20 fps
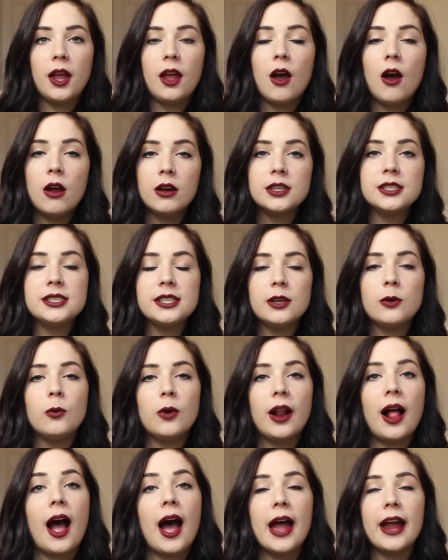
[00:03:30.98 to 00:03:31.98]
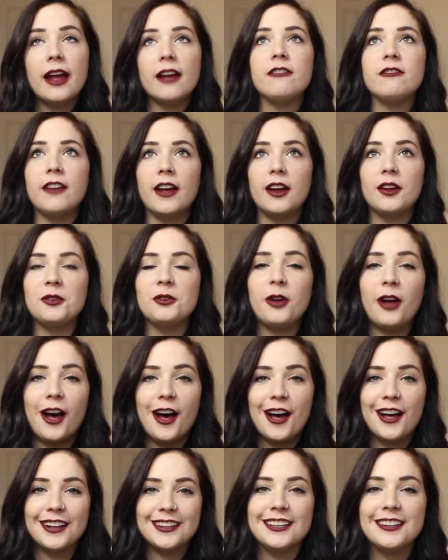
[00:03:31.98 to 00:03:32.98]
Honestly, what I have
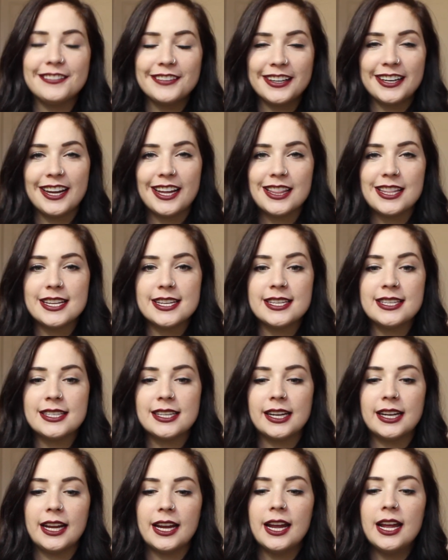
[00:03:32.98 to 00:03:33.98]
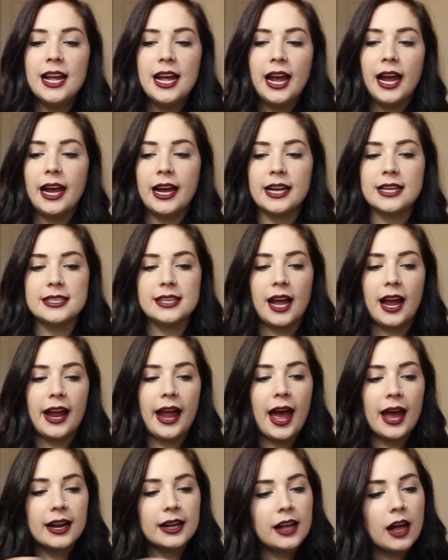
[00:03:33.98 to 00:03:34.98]
found living in this city is I
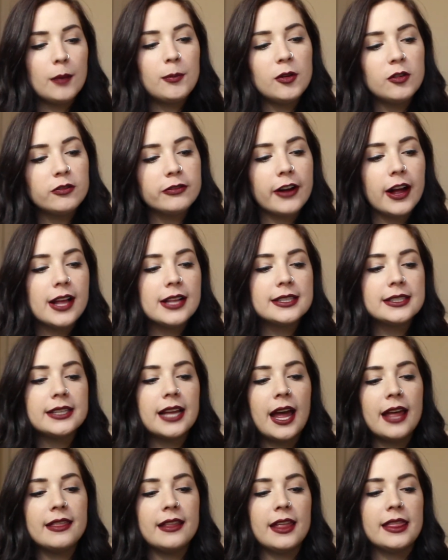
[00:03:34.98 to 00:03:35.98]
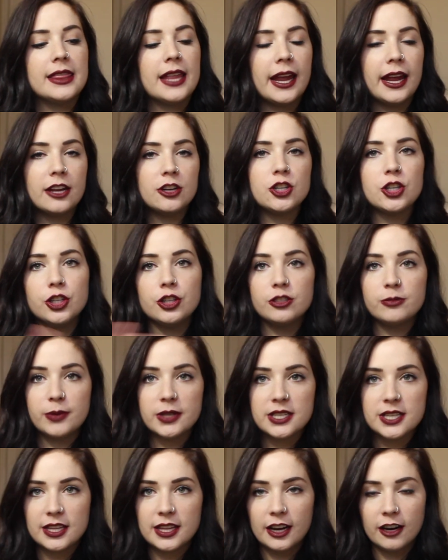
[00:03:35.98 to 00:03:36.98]
had a couple friends, and then they introduced
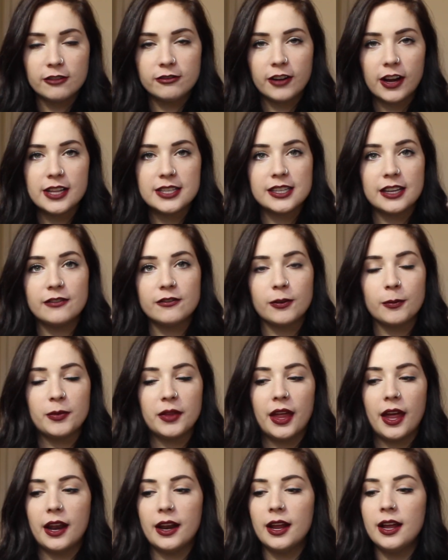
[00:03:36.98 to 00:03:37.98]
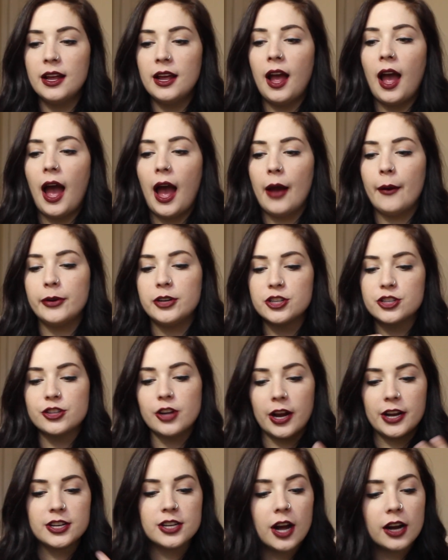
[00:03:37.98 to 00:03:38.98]
me to their friends, and from then I would just
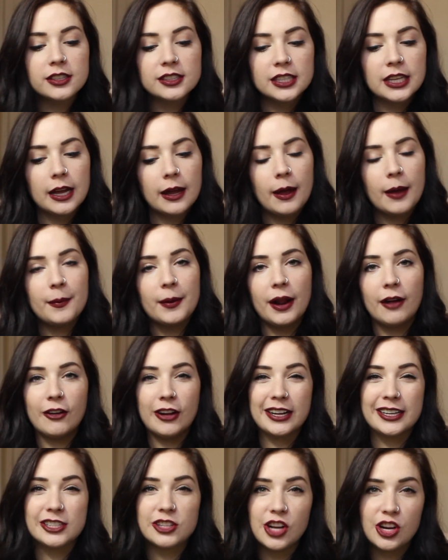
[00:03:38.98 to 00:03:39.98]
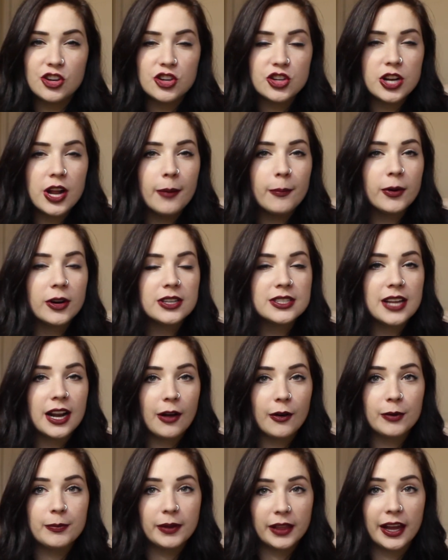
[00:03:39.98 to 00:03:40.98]
try and talk to them, and I would exchange numbers, and
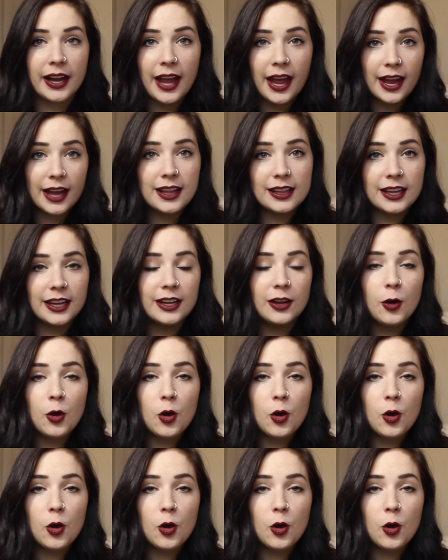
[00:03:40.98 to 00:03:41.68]
I would be like, hey, like,